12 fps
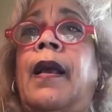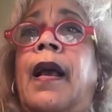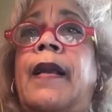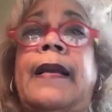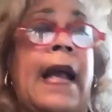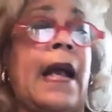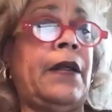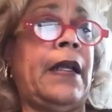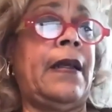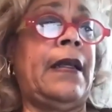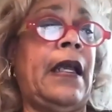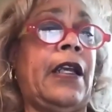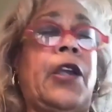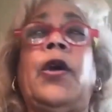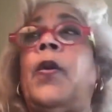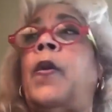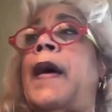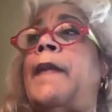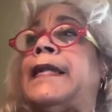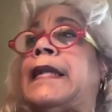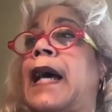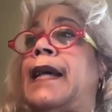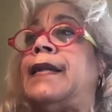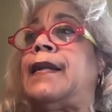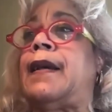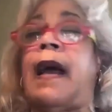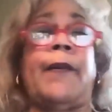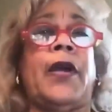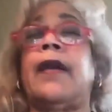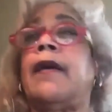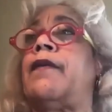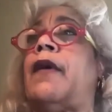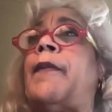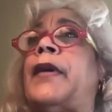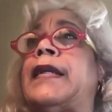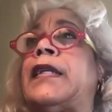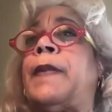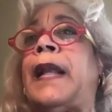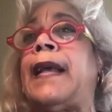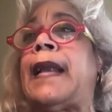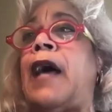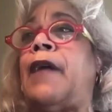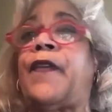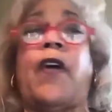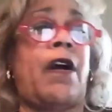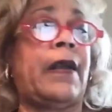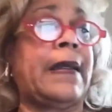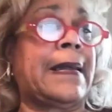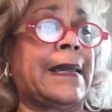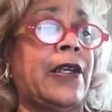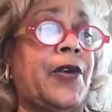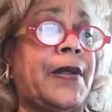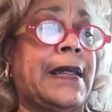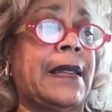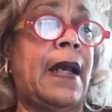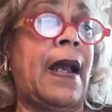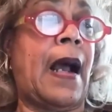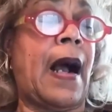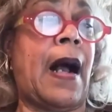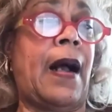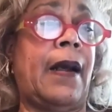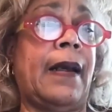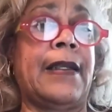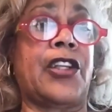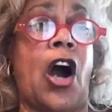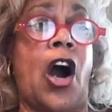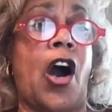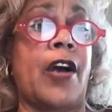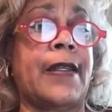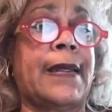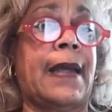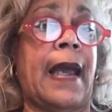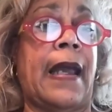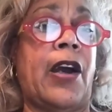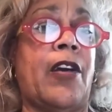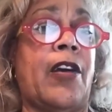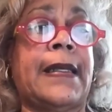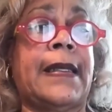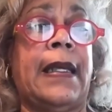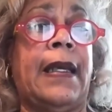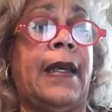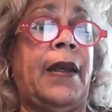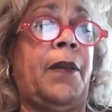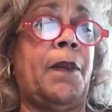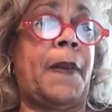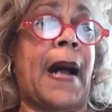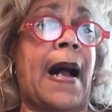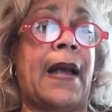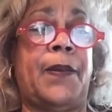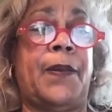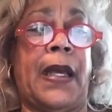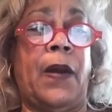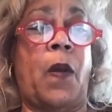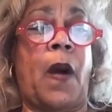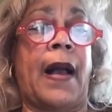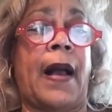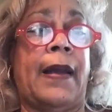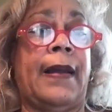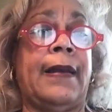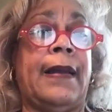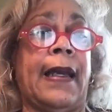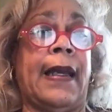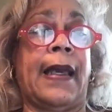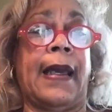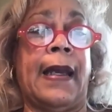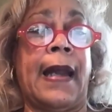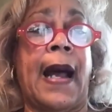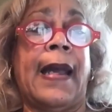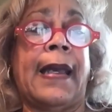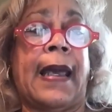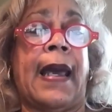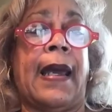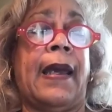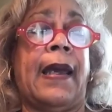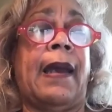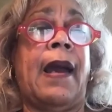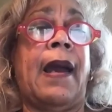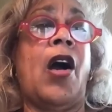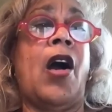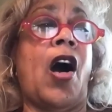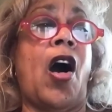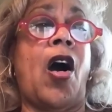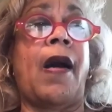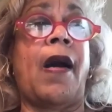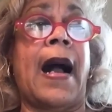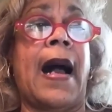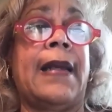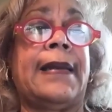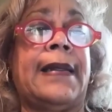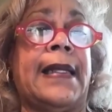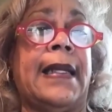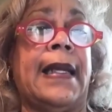Now, Nik, your website, I'm gonna spell it out for our listeners. It's art, A-R-T by B-Y, Nik, NIK RIDLEY.com.